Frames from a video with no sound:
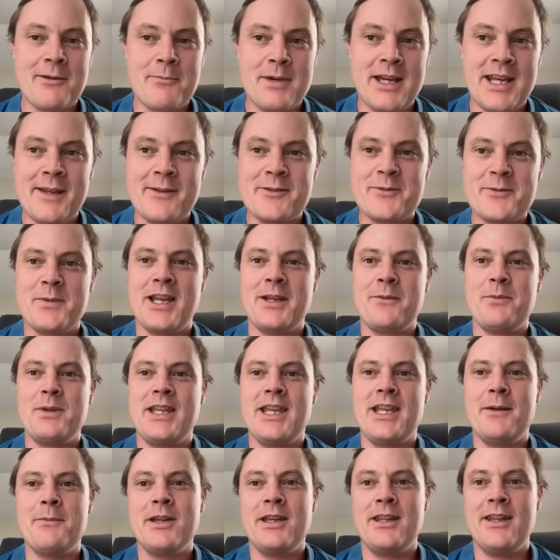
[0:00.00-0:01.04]
My name is Mike
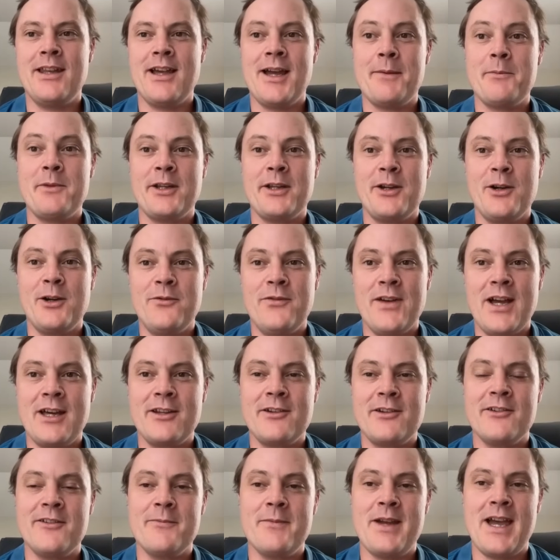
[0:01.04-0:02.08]
McGibbon. I'm the co
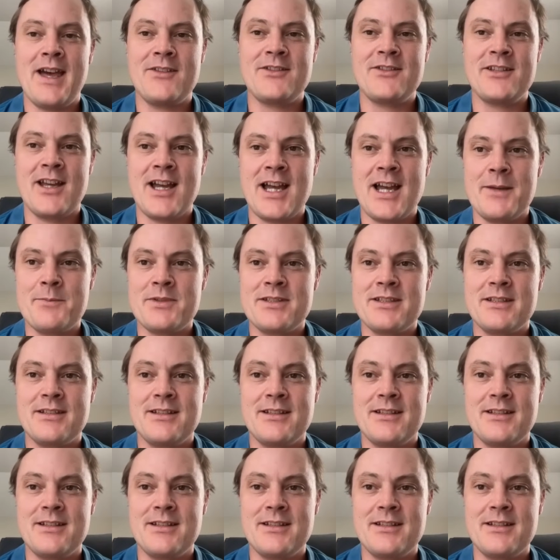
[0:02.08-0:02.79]
founder of Math Chops.